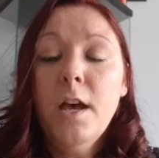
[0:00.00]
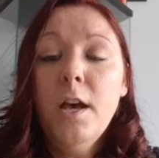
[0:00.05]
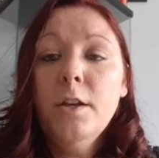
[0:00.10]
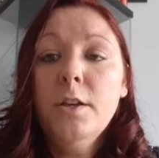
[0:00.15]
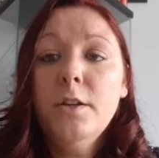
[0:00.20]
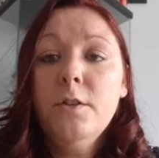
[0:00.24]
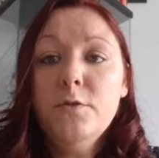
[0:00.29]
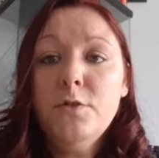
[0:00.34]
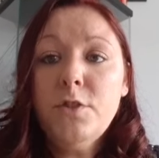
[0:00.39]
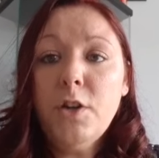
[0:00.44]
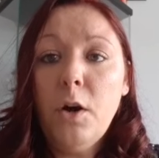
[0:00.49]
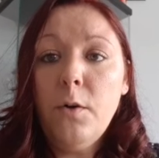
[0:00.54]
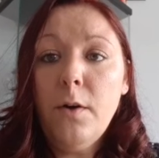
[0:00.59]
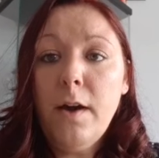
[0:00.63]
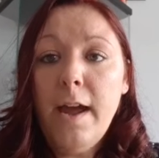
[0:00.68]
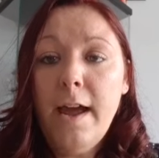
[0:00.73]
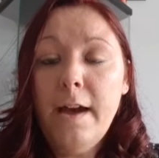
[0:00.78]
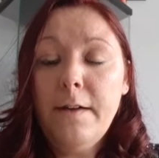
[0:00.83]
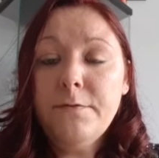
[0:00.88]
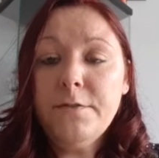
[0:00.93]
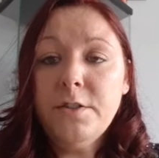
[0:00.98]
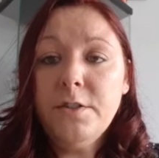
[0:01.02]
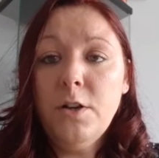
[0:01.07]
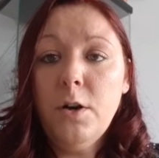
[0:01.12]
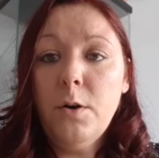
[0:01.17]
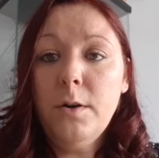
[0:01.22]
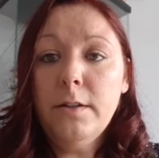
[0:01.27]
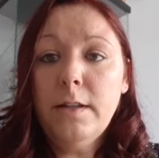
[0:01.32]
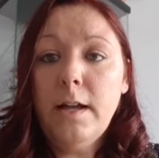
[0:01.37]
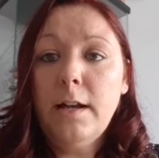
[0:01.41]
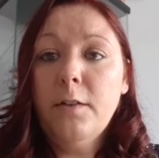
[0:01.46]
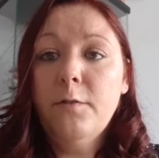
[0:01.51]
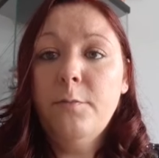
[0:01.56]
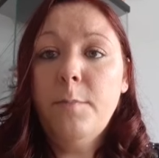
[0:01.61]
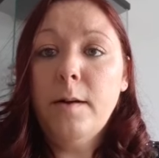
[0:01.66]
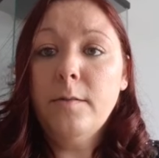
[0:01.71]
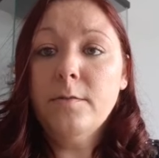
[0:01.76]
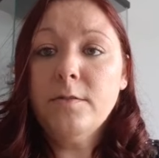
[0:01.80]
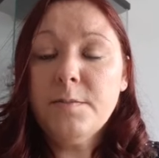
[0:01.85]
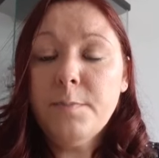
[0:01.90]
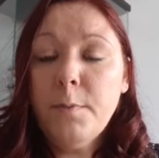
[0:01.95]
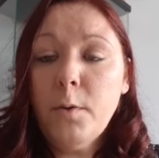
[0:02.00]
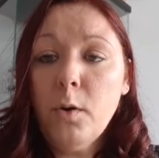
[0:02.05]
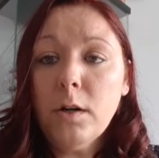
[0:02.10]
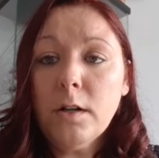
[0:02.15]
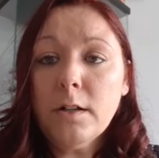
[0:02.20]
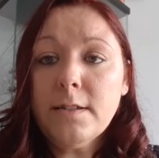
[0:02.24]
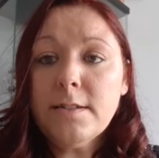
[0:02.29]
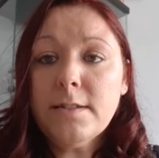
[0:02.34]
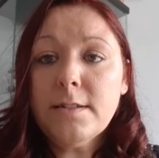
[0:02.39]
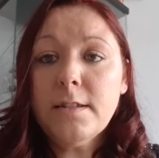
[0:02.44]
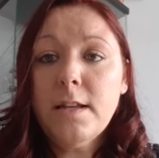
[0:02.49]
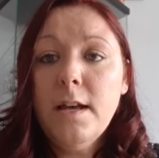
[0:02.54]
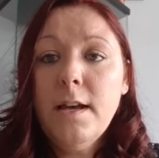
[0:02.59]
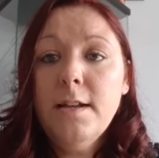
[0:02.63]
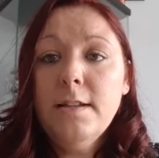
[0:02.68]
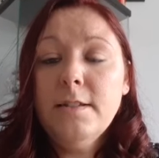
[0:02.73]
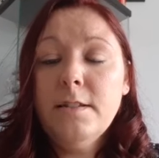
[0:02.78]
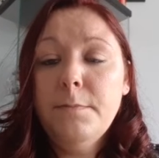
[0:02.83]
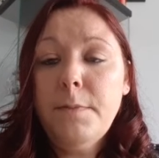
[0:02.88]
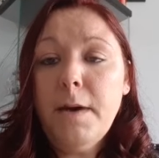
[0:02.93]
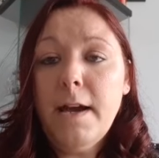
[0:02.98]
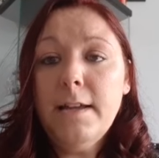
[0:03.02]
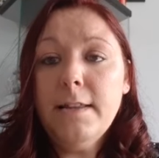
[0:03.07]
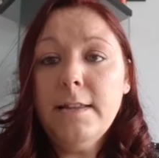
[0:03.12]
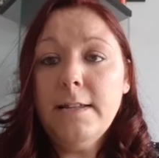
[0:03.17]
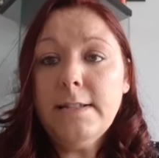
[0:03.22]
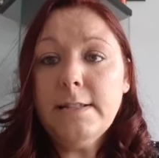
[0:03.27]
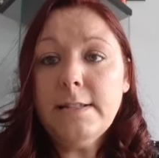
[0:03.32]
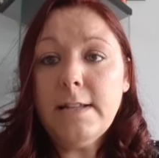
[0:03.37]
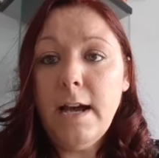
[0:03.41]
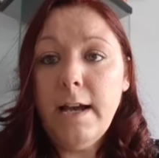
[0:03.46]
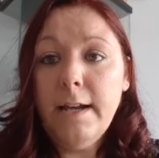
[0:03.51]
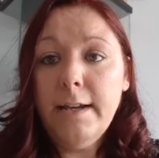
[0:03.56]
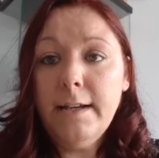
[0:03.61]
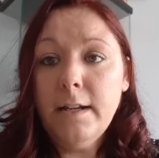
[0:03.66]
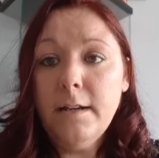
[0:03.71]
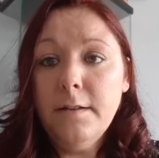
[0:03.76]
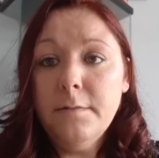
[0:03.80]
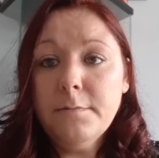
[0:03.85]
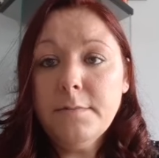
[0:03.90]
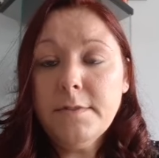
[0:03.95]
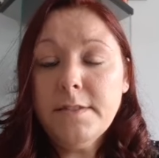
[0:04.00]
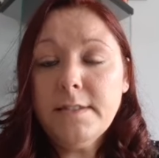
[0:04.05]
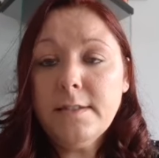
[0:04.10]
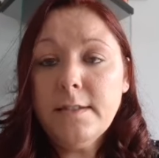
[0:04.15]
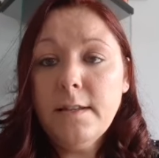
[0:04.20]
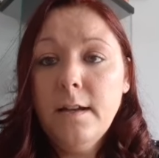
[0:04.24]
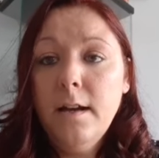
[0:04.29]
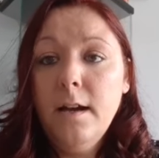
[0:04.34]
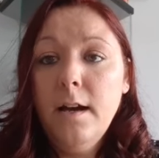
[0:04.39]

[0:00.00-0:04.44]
You don't have to know a lot about sports to buy these items.